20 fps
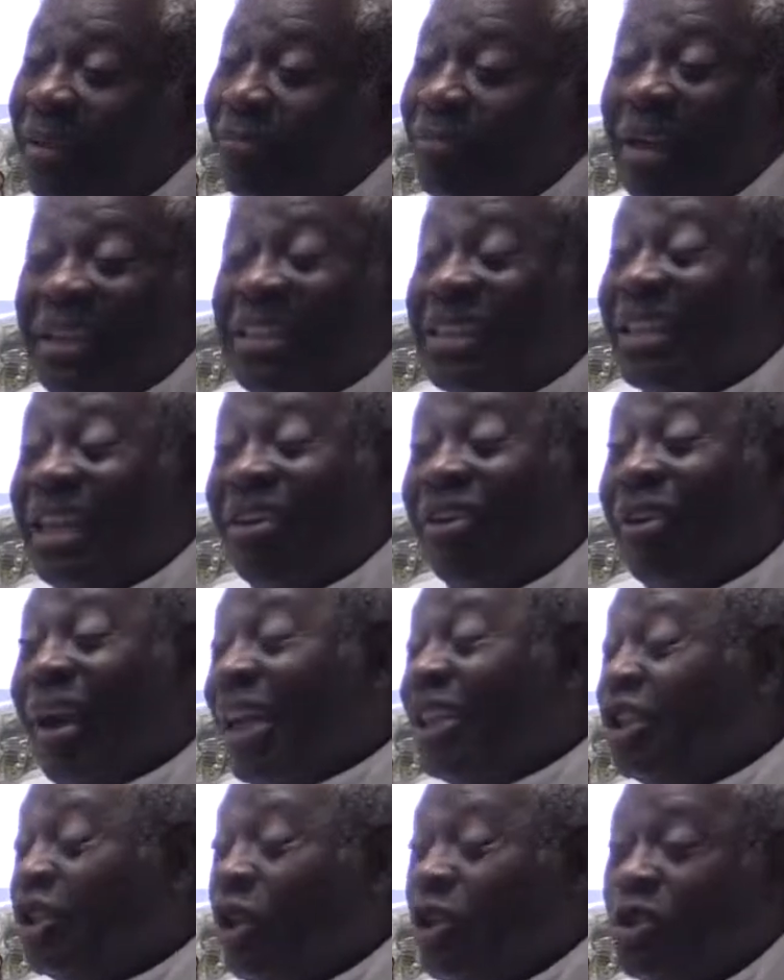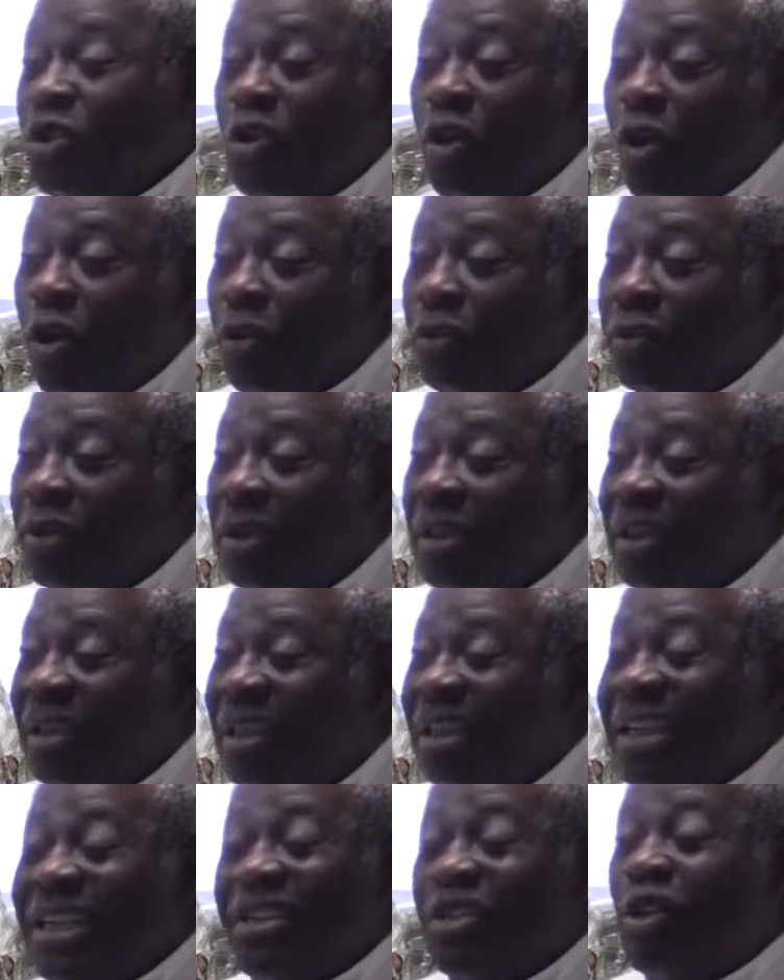But it's a righteous God.
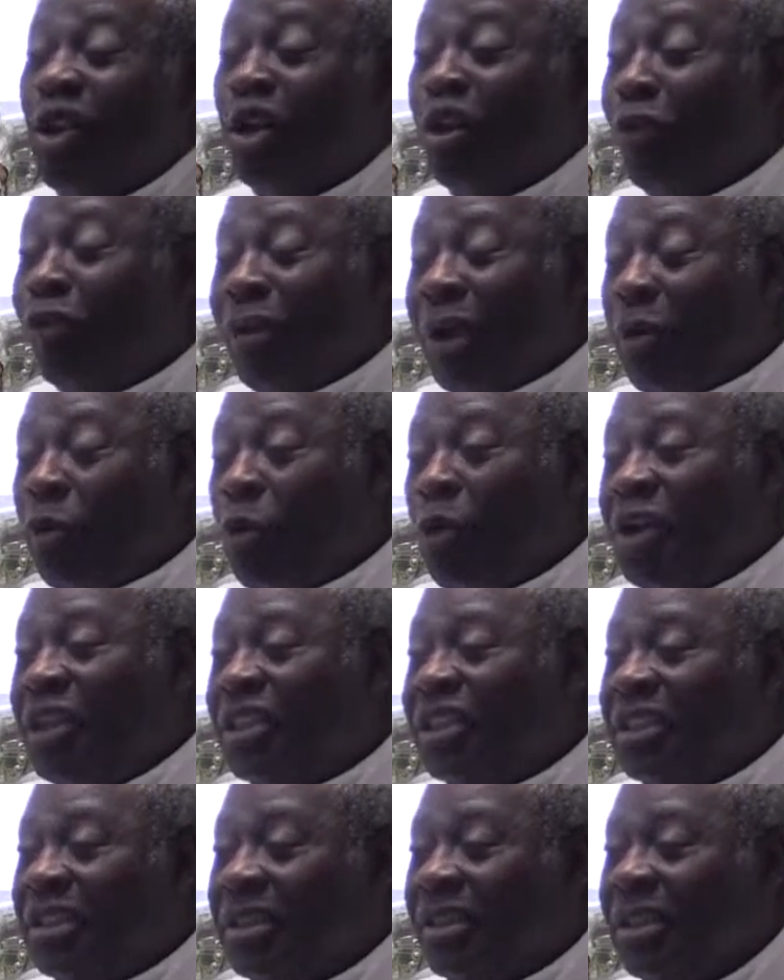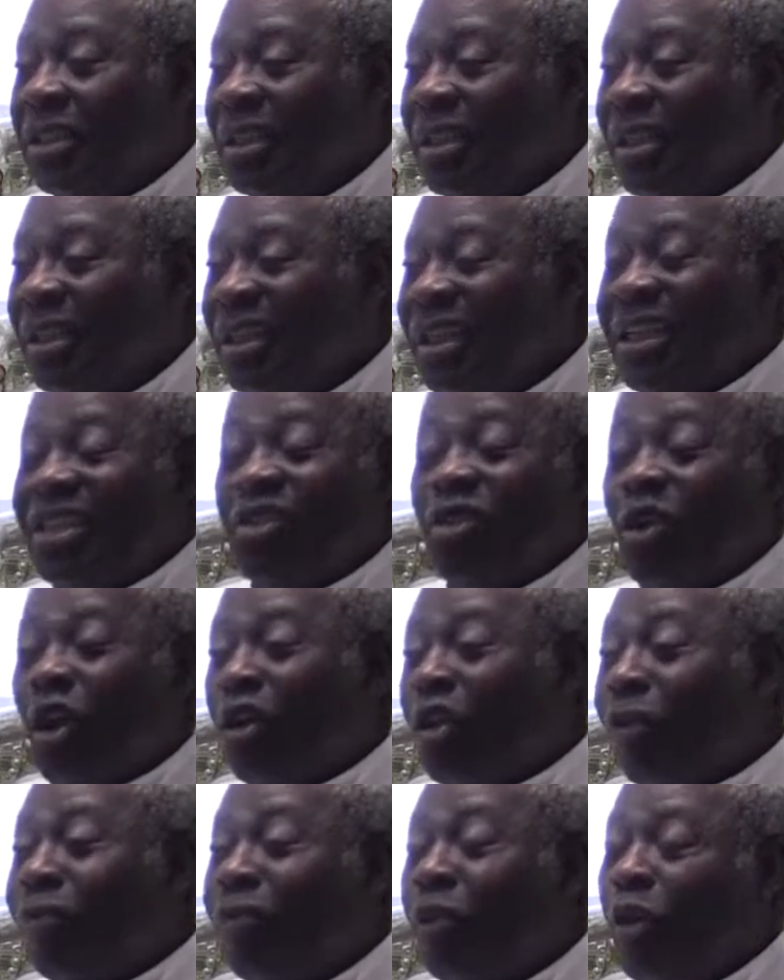It's God of equity. It's
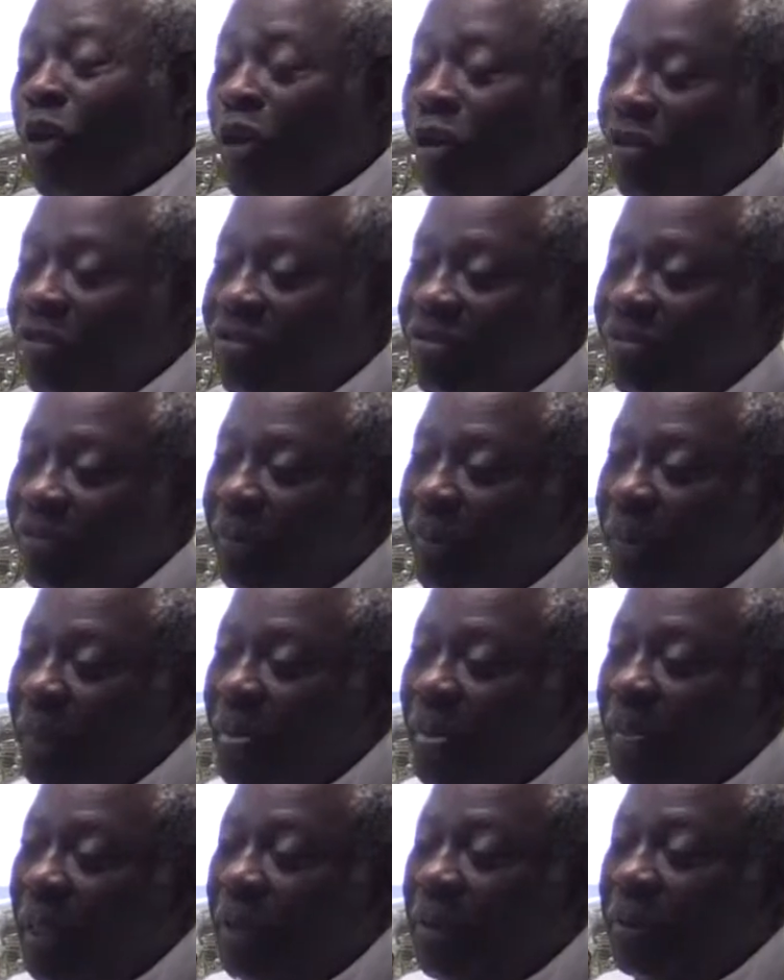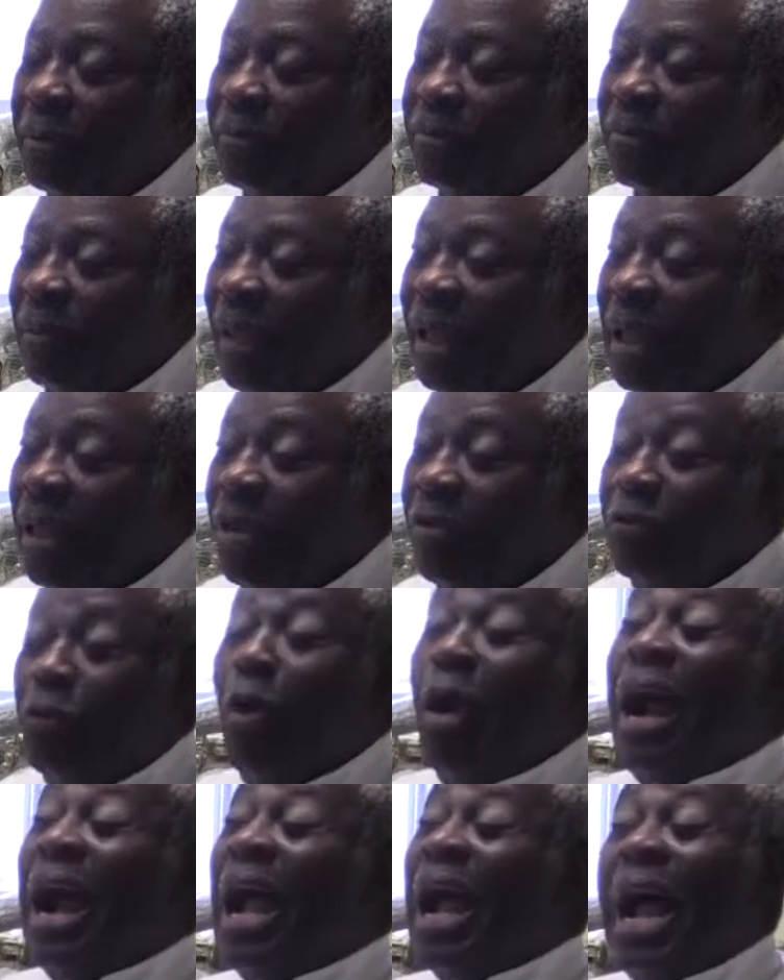God of love.
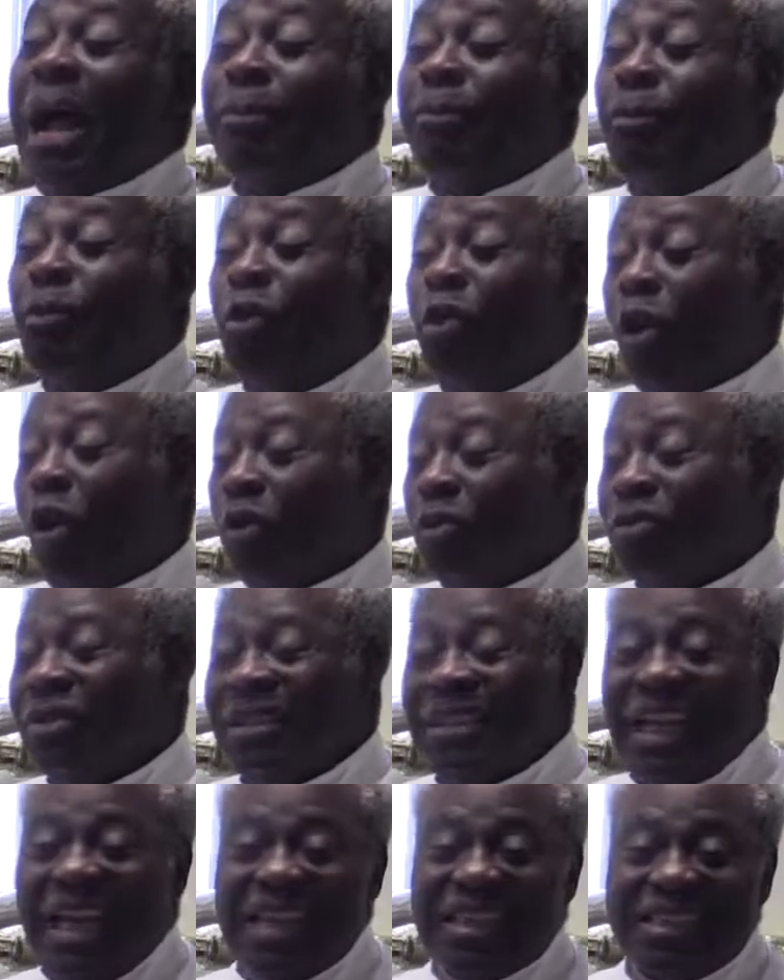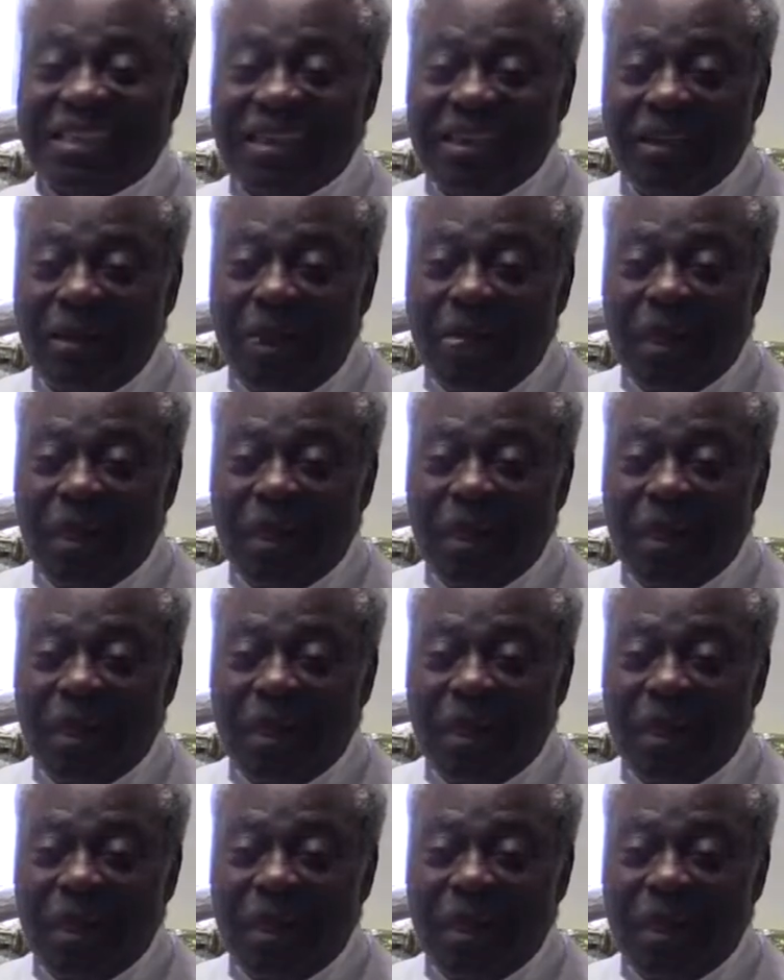For I am God. Yes.